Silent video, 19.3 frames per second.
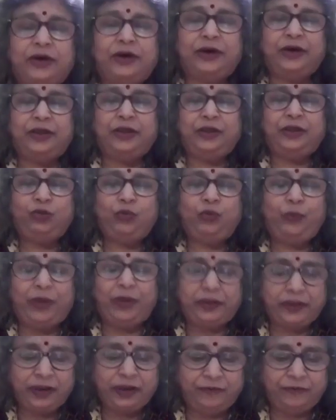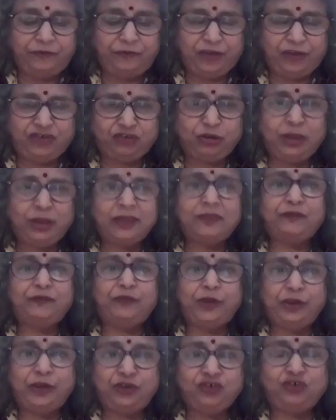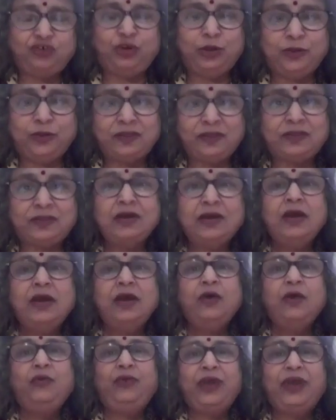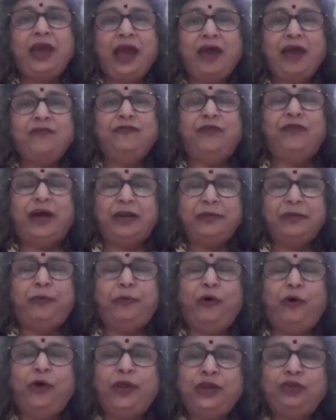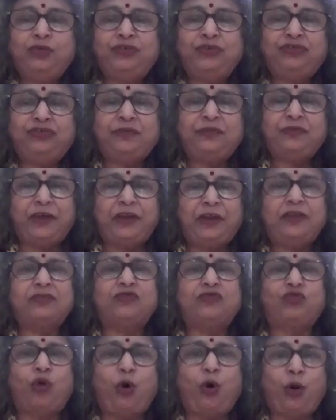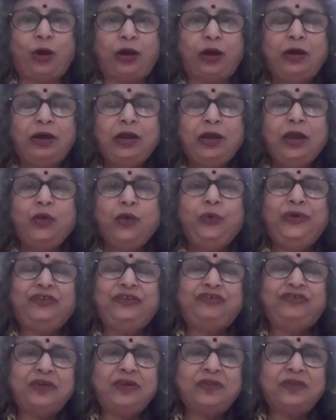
you know, where the wish list finishes, we have one point which is very strong, which